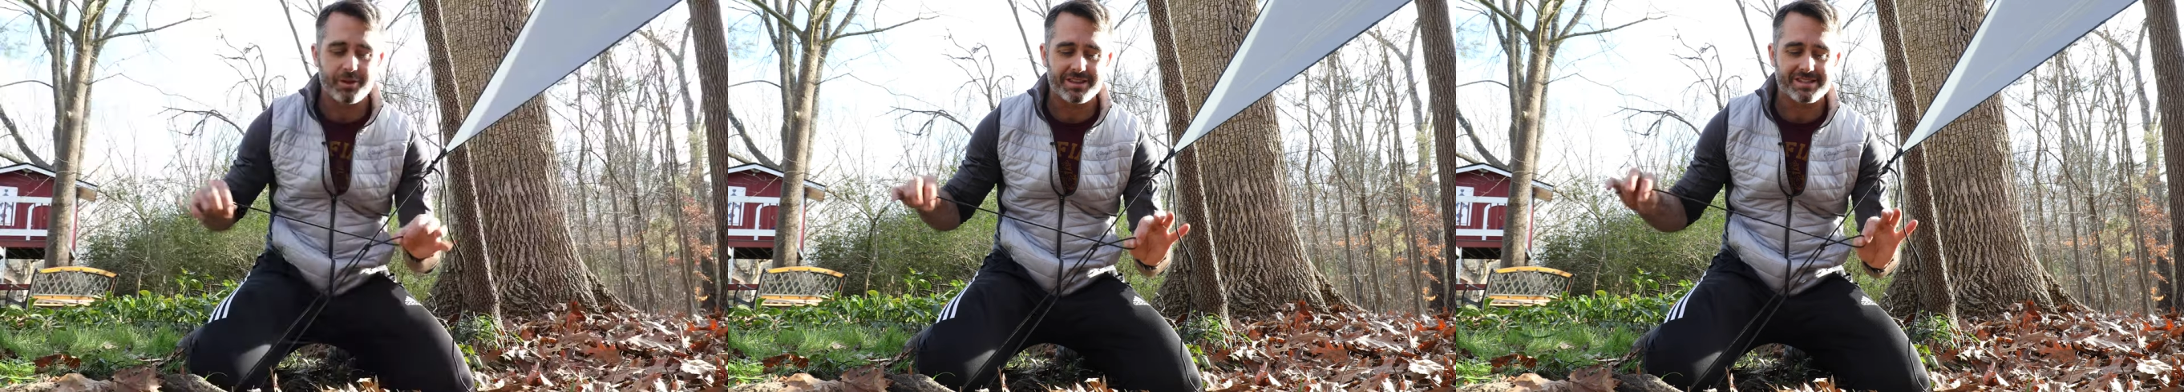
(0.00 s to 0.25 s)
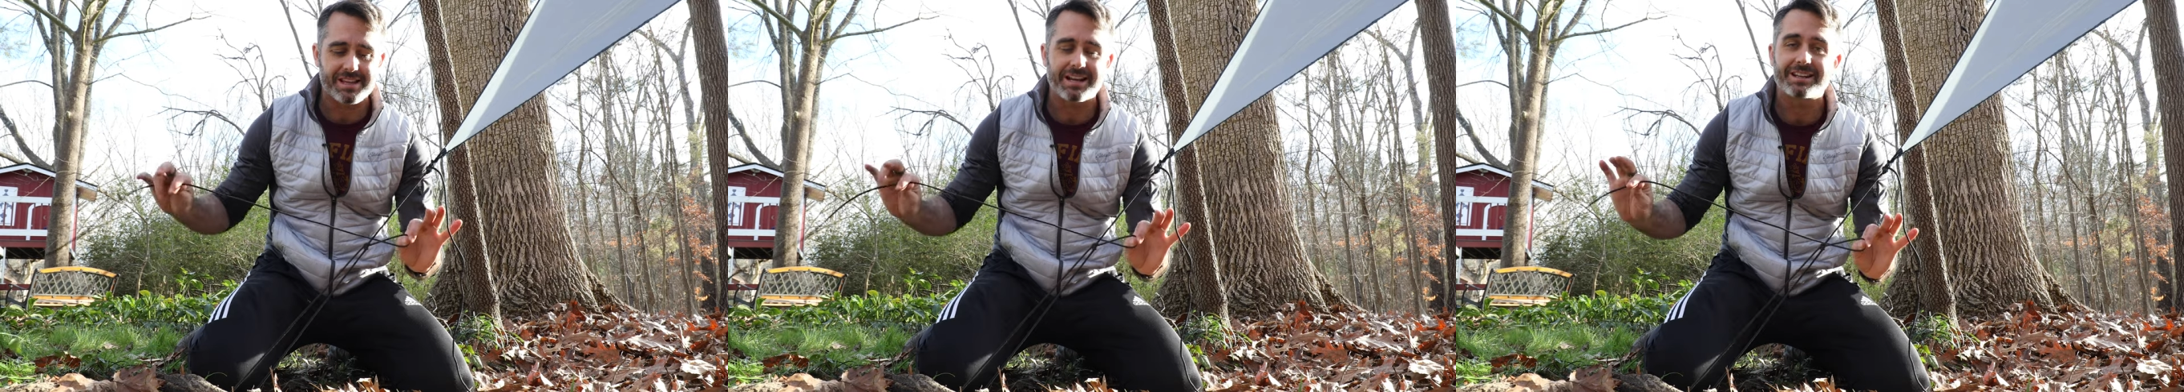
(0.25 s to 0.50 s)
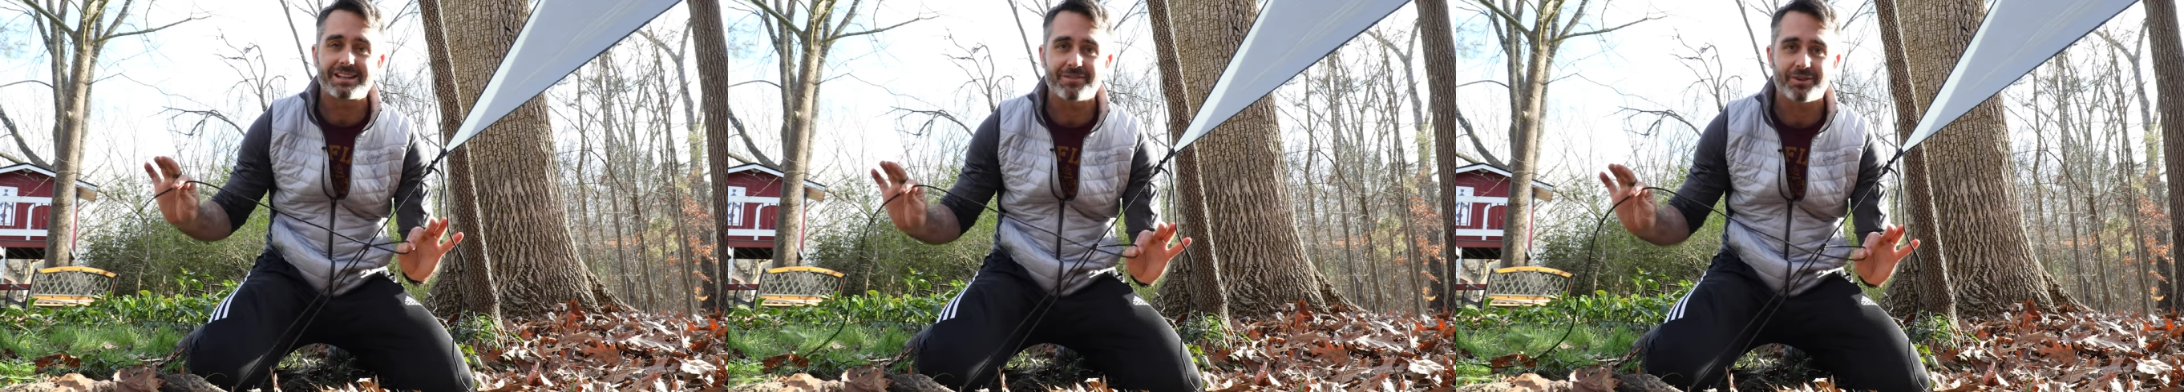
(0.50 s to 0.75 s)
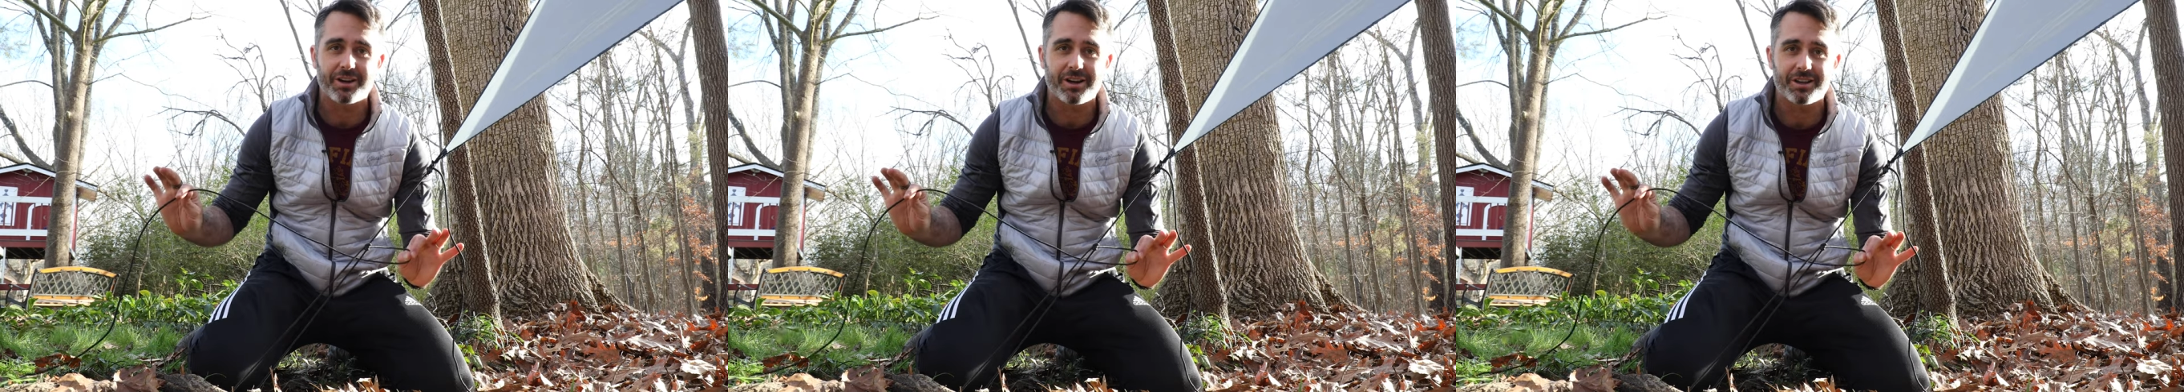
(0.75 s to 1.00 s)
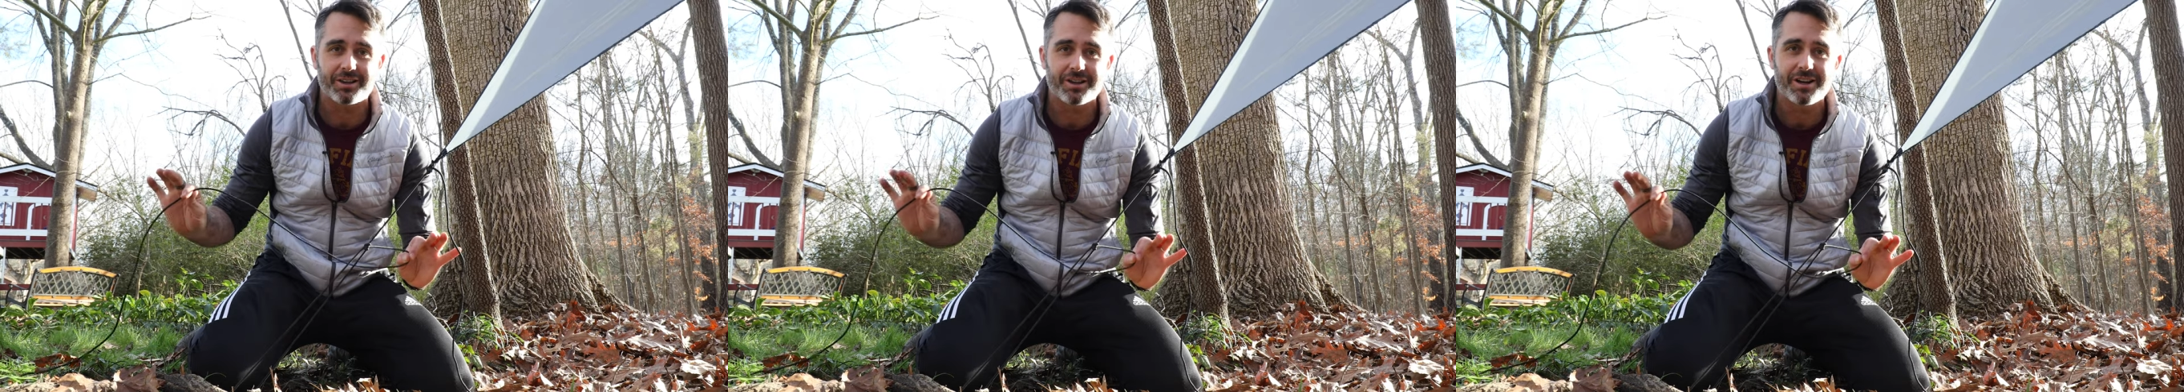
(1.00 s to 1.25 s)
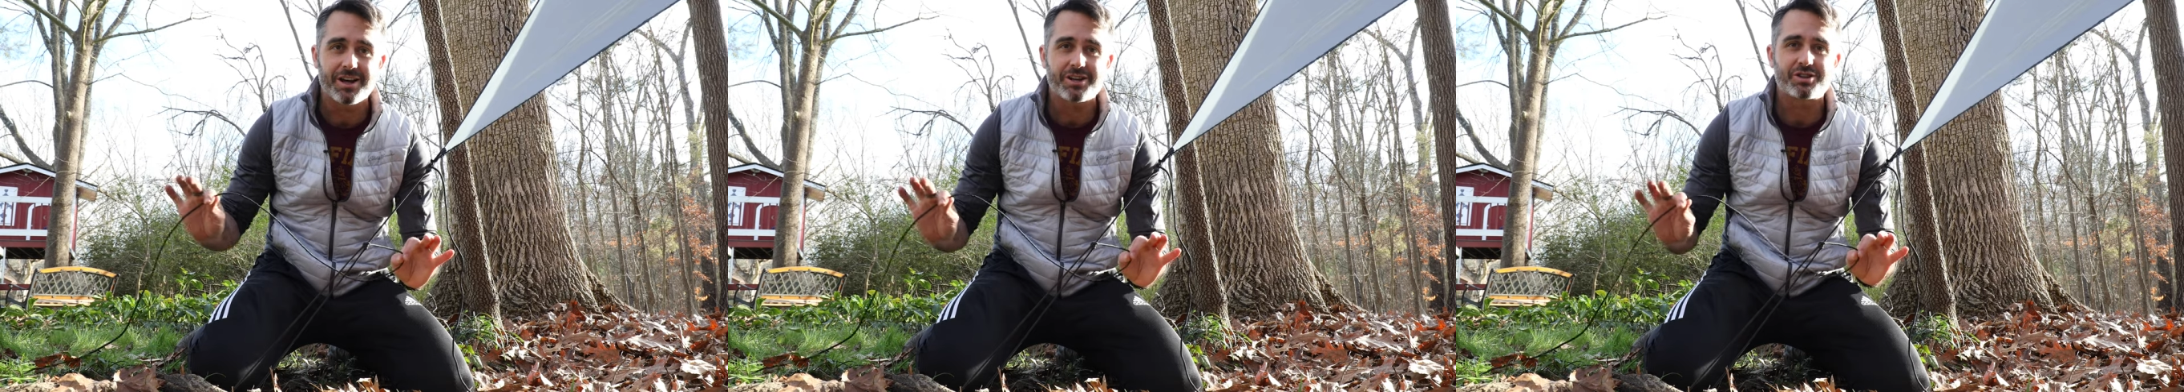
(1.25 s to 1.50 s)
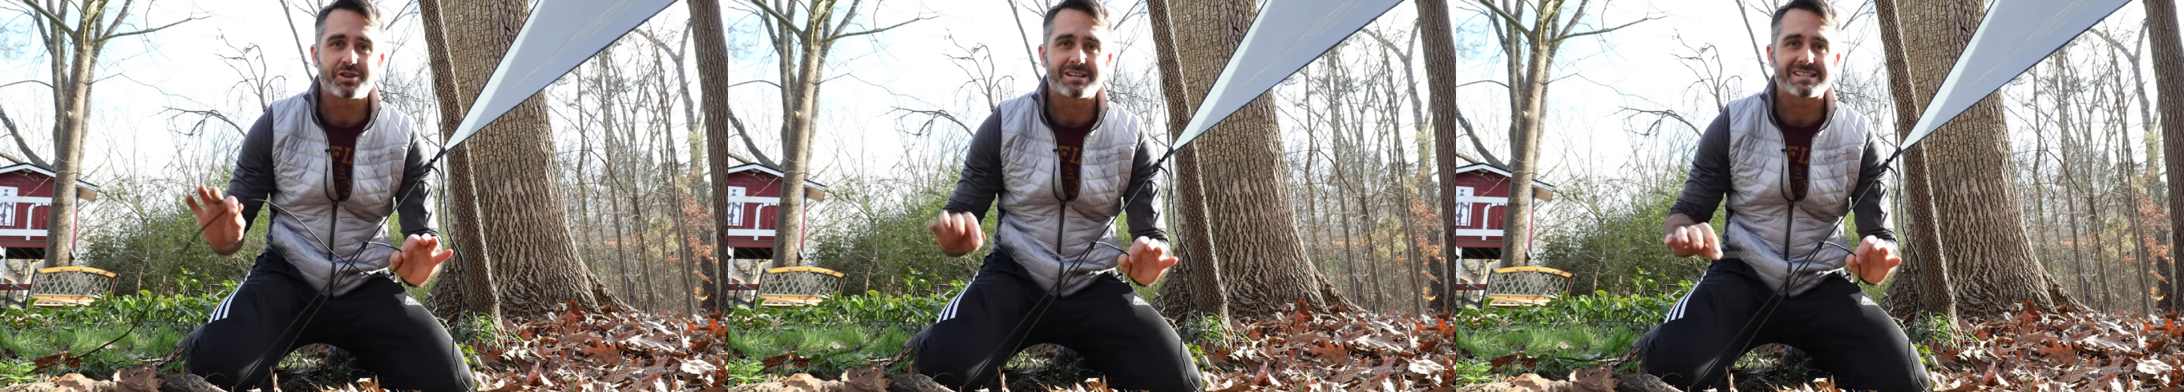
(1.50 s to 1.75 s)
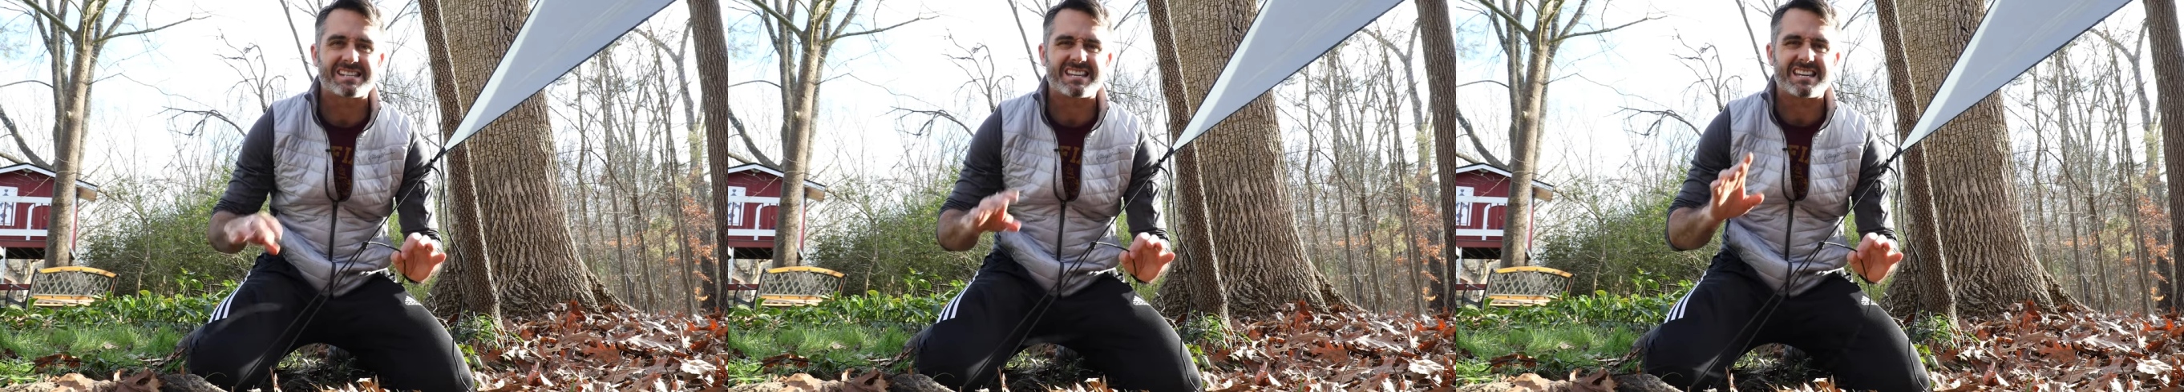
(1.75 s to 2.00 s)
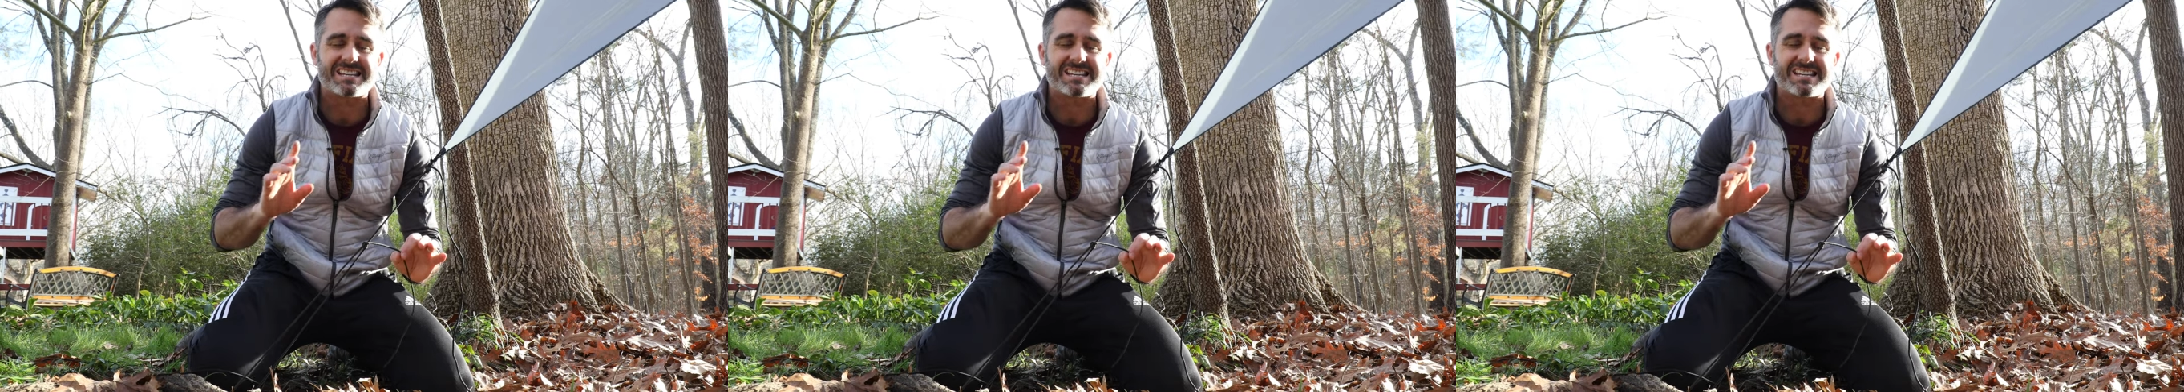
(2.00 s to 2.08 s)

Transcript: with a slightly different color so you can see